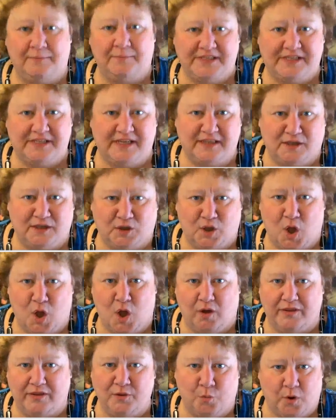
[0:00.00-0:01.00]
in the law,
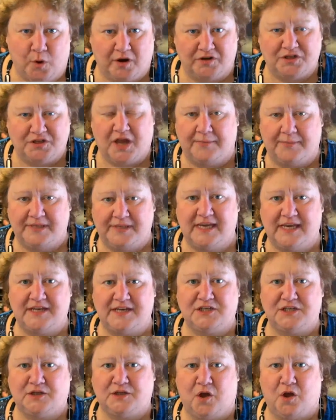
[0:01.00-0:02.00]
in the workers'
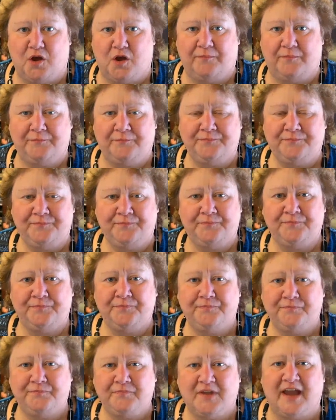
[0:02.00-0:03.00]
compensation law.
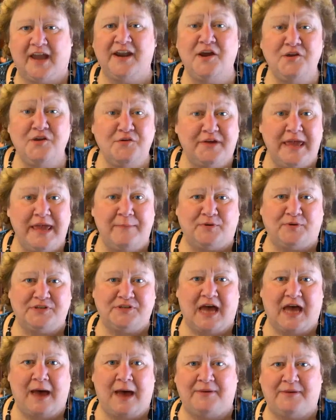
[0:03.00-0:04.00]
I know you keep on
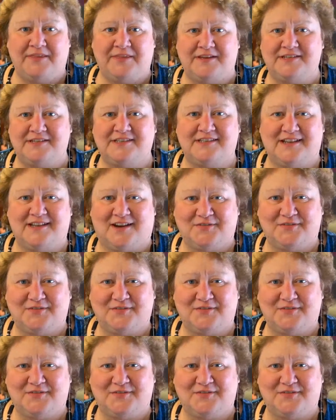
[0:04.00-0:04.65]
top of this stuff.